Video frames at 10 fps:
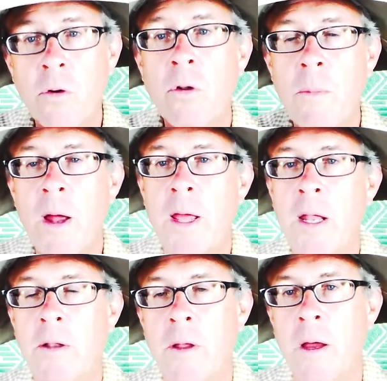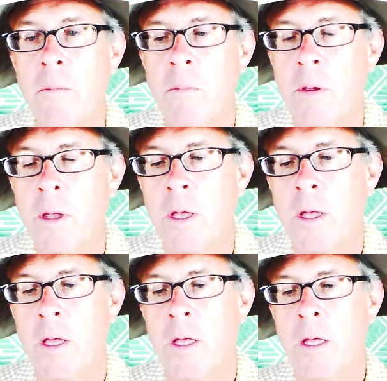told about ahead of time,
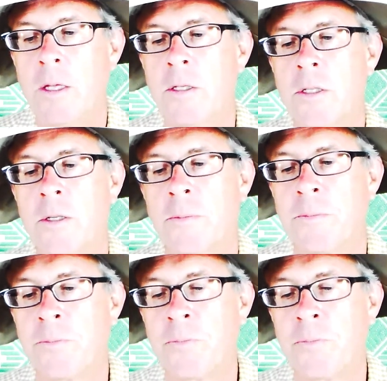is